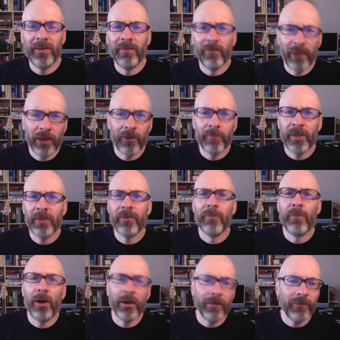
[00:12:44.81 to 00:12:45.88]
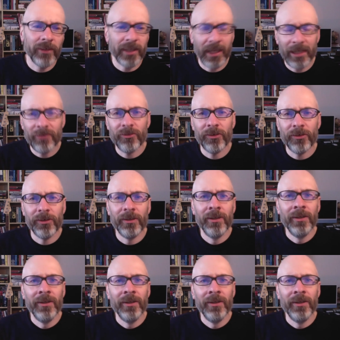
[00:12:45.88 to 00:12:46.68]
environmental modification,